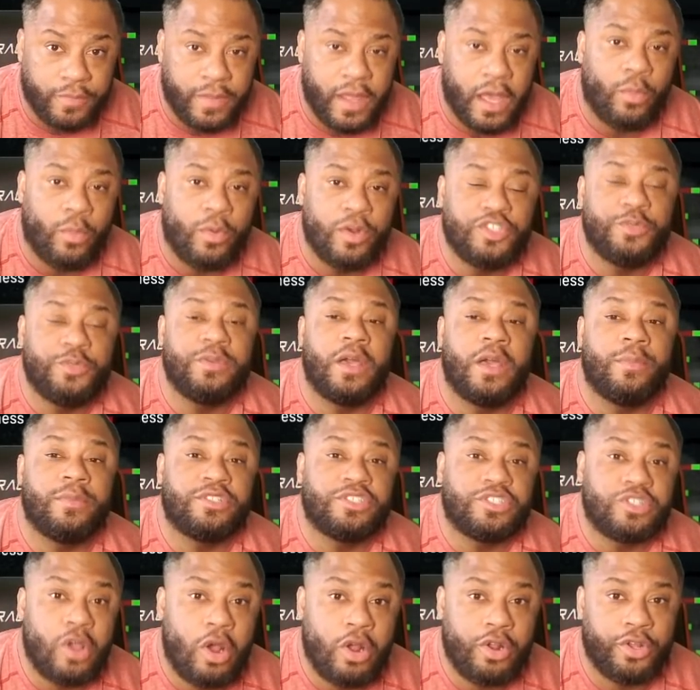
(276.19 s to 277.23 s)
Now, once you become a
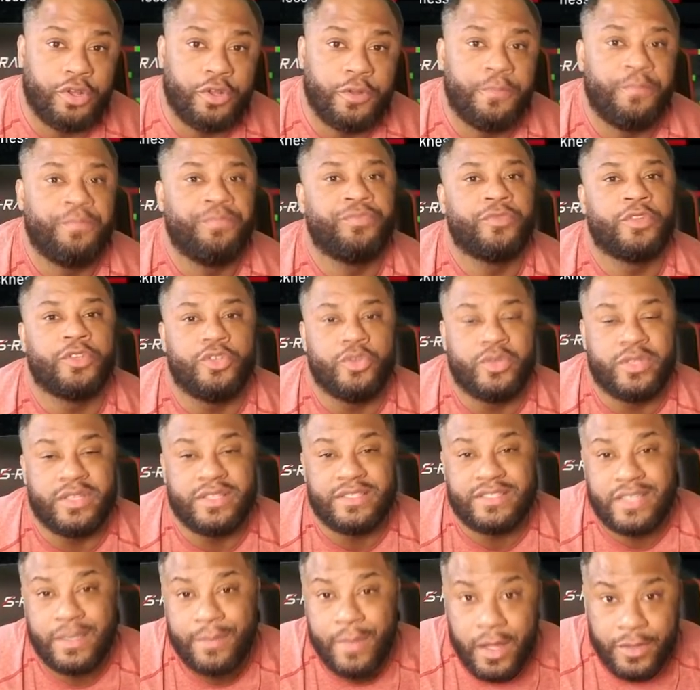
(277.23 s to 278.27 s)
starter, you can
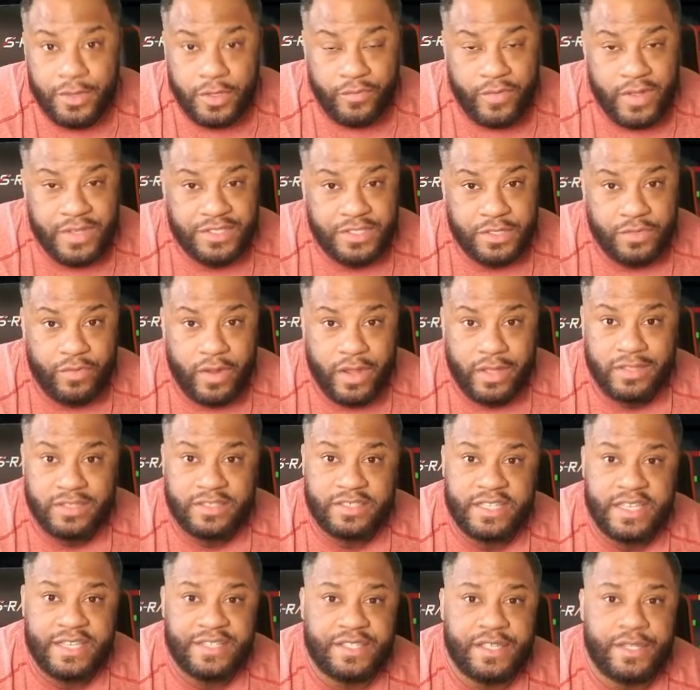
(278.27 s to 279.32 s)
sim out the rest of the regular
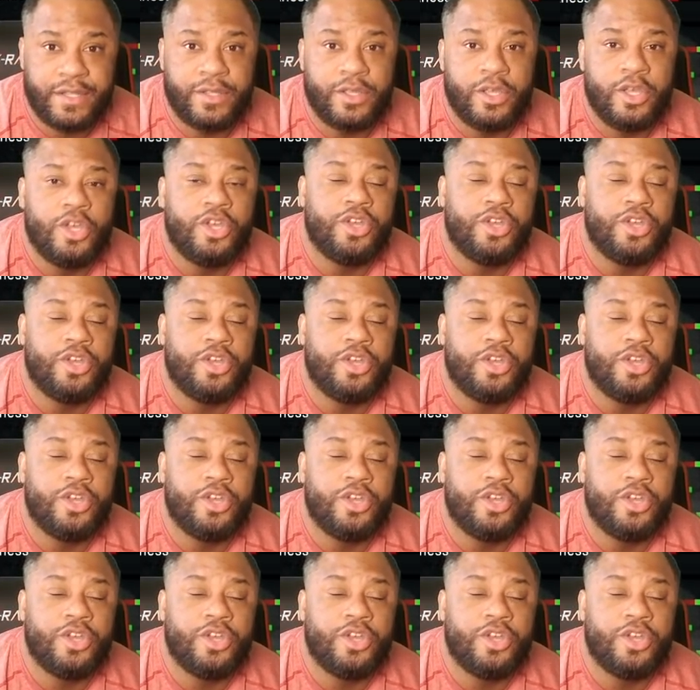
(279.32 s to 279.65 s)
season.